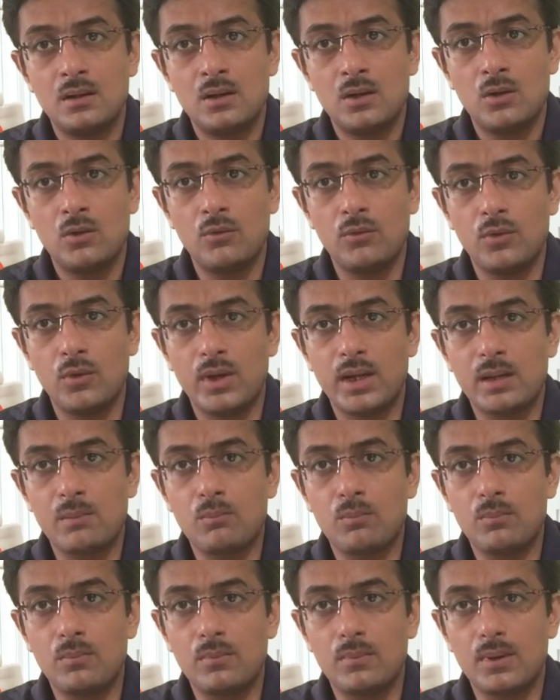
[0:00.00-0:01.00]

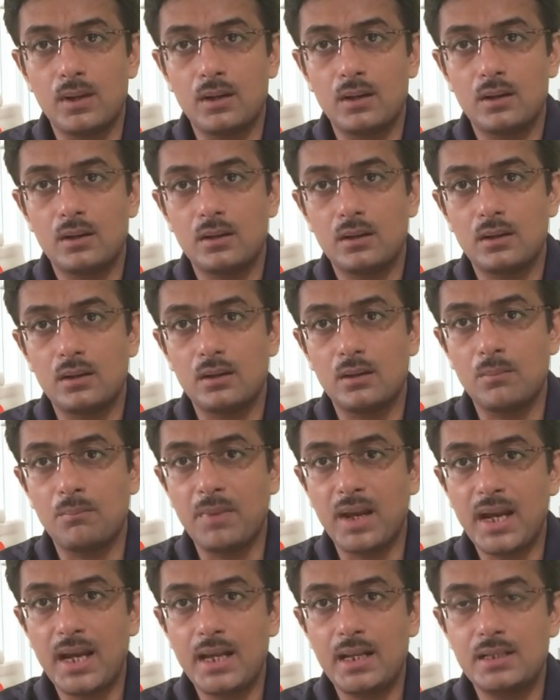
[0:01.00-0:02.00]
viewing
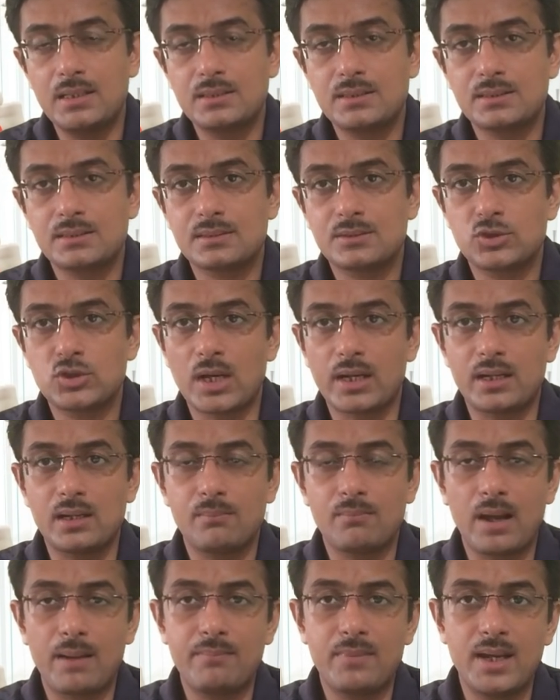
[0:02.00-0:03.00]
mails,
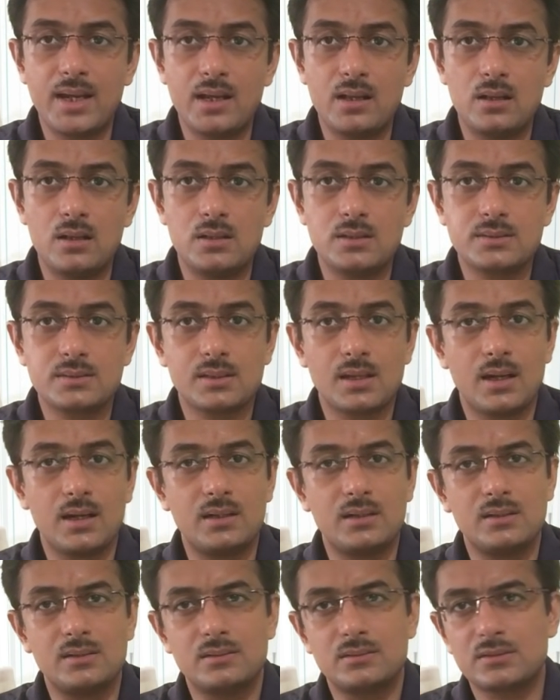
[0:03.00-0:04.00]
checking my mails
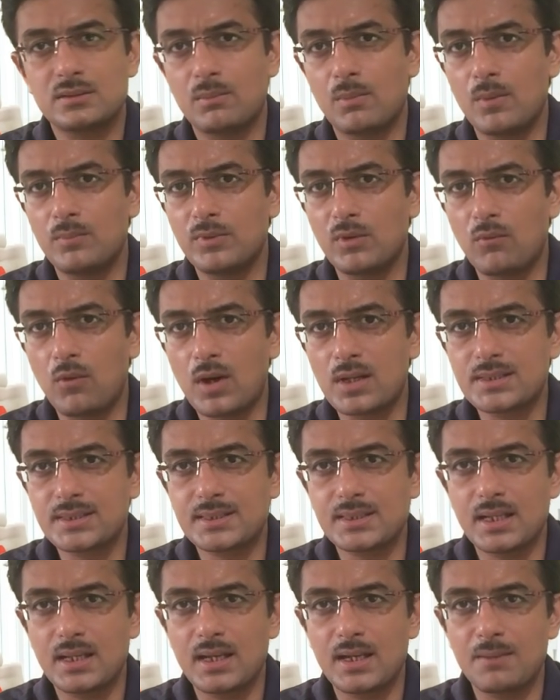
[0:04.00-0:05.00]
and some of the
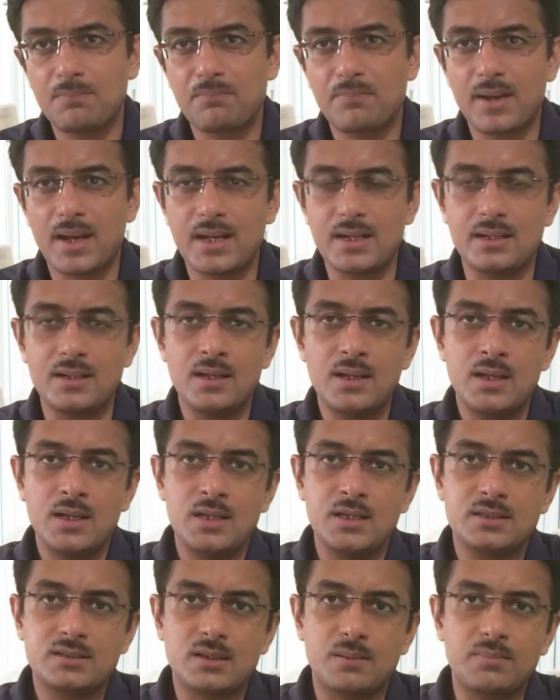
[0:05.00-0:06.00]
WhatsApp, and
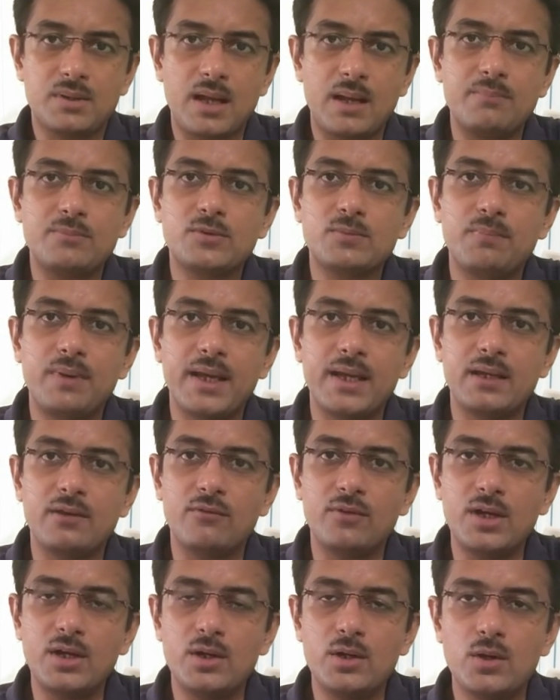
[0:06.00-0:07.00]
sometimes
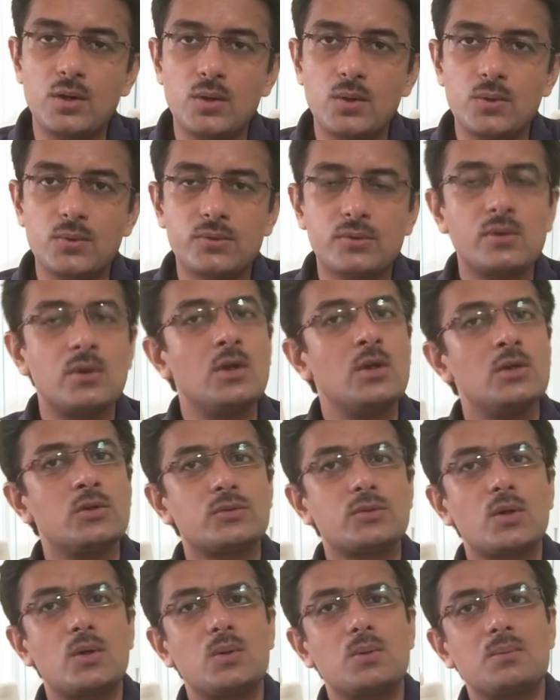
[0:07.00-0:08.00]
playing videos.
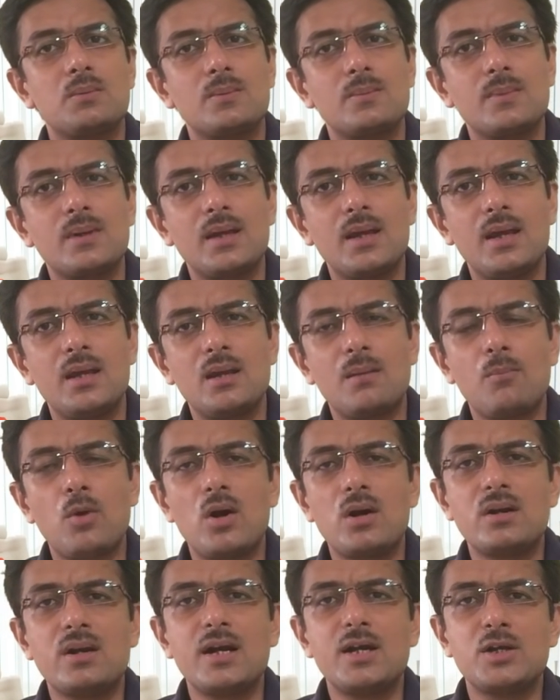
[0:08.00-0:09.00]
So in a
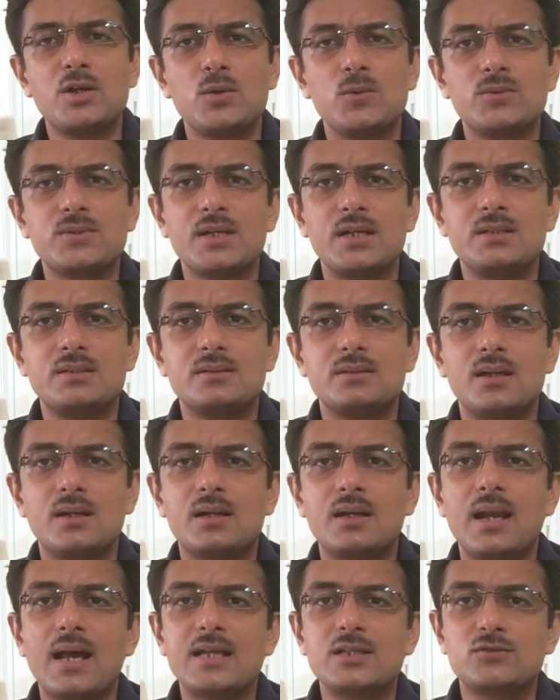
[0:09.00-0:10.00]
moderate usage,
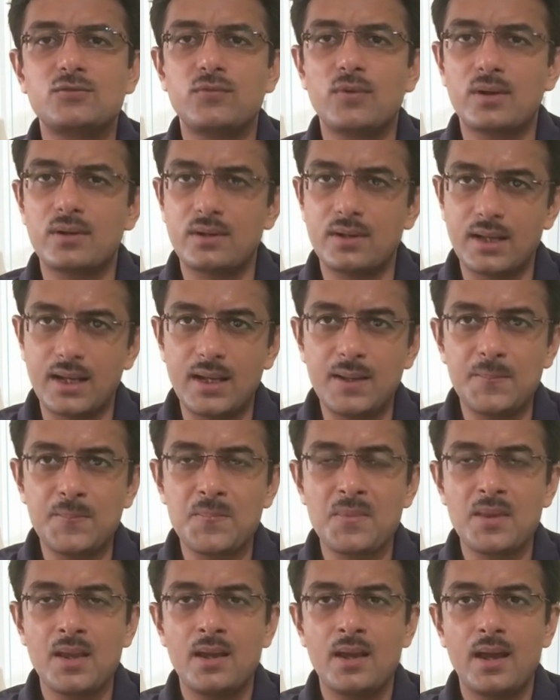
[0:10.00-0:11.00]
it lasts for a day,
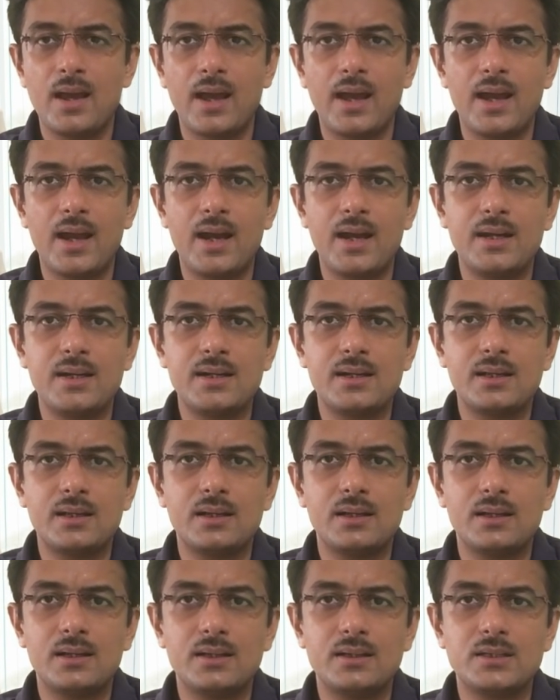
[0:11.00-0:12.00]
and
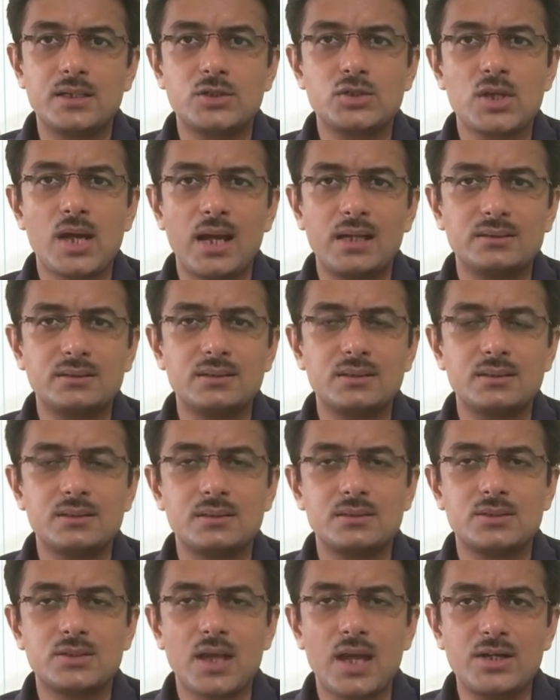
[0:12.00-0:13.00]
the
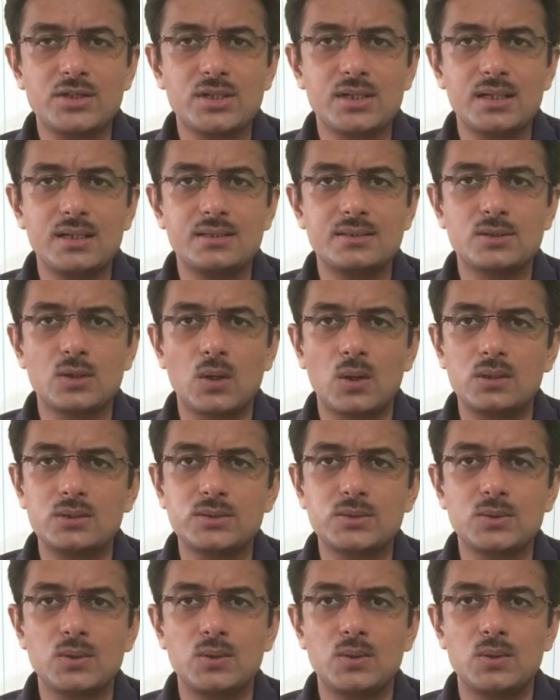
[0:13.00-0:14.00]
charging is
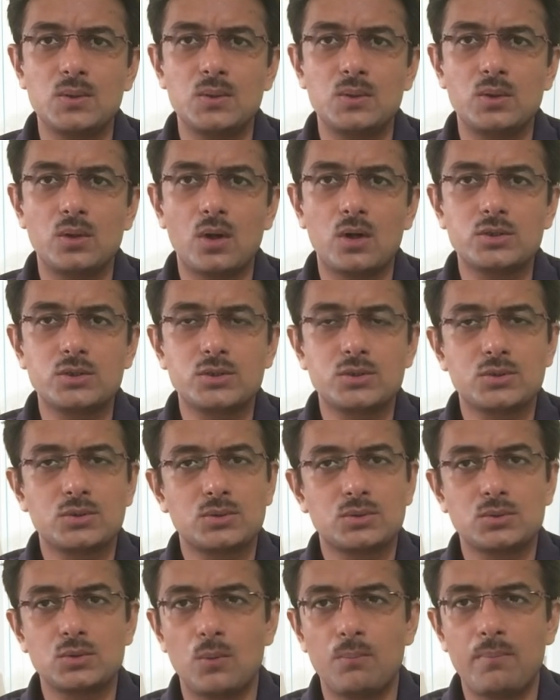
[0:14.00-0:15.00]
also not
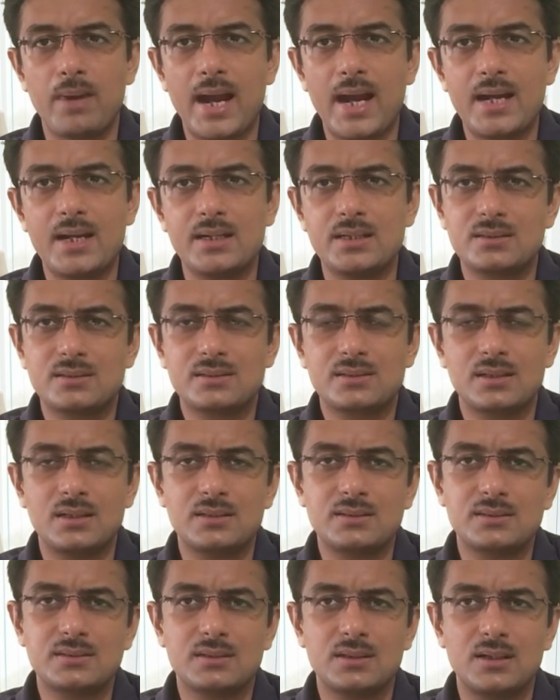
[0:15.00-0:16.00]
so bad.
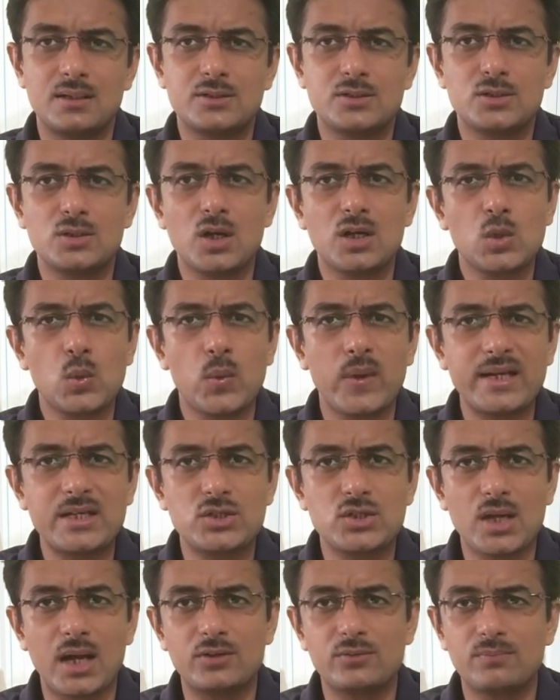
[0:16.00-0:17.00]
It's not quick
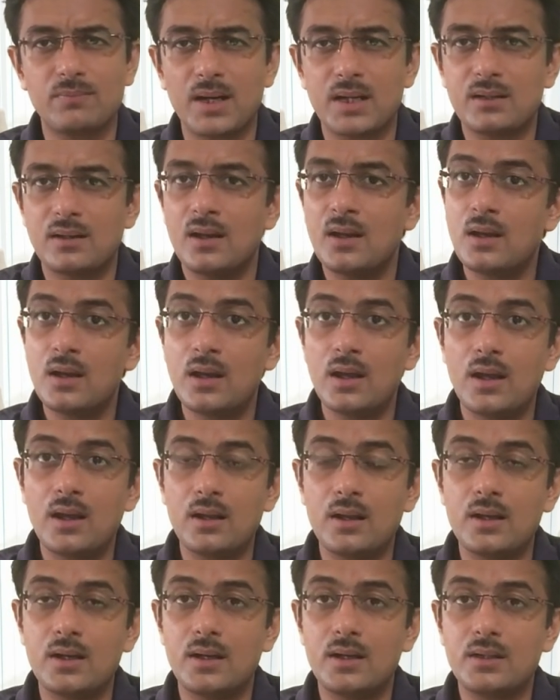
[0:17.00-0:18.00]
charge, but
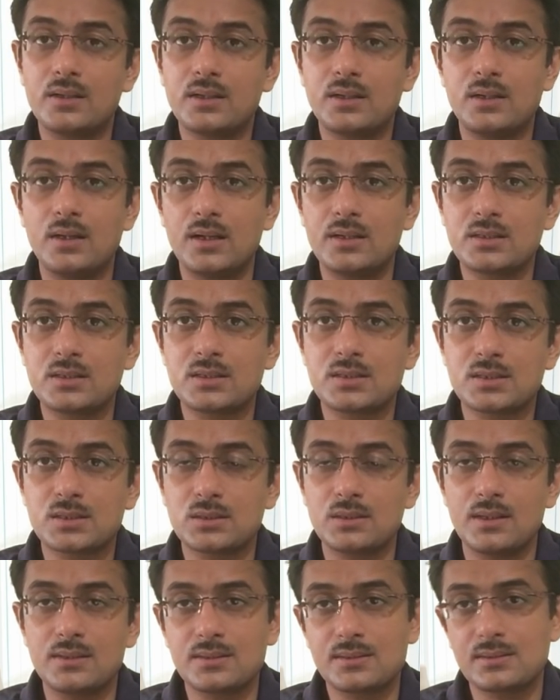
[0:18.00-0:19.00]

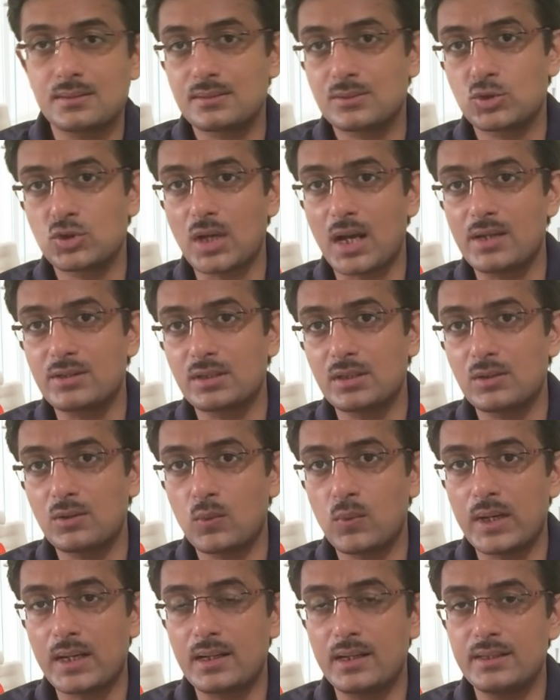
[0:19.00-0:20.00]
it's charging
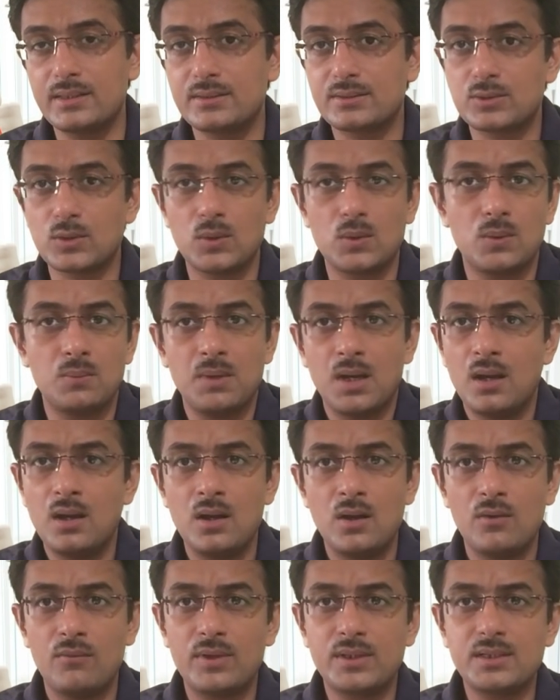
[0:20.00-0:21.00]
quickly. So
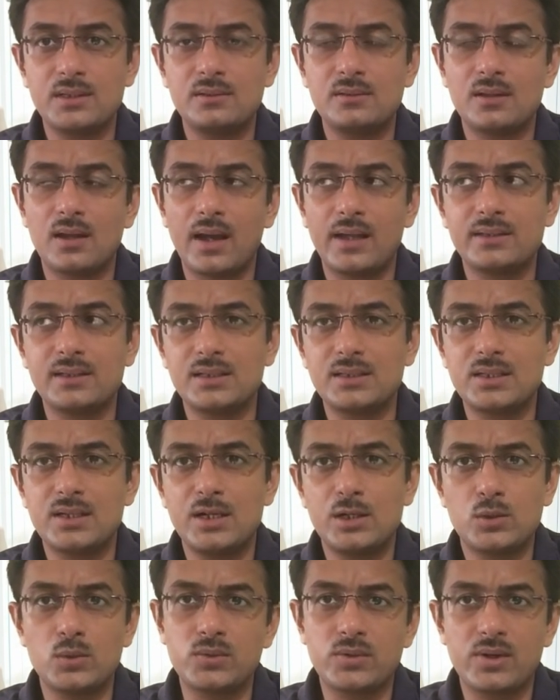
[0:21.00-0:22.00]
within, I think,
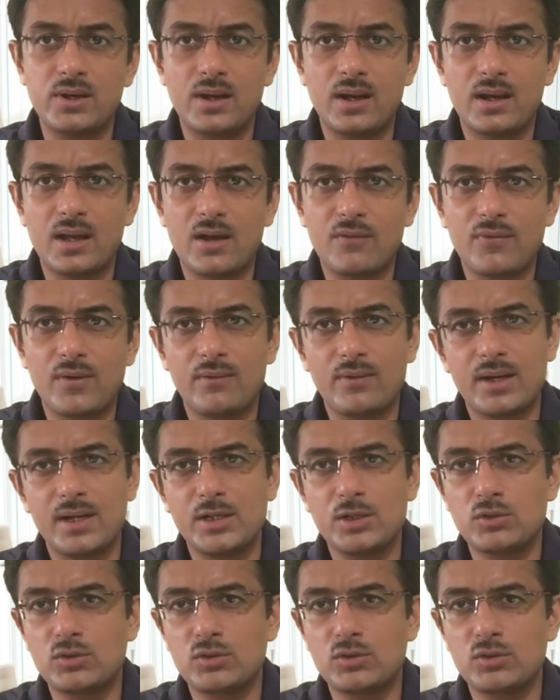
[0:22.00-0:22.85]
3 to 3.5 hours,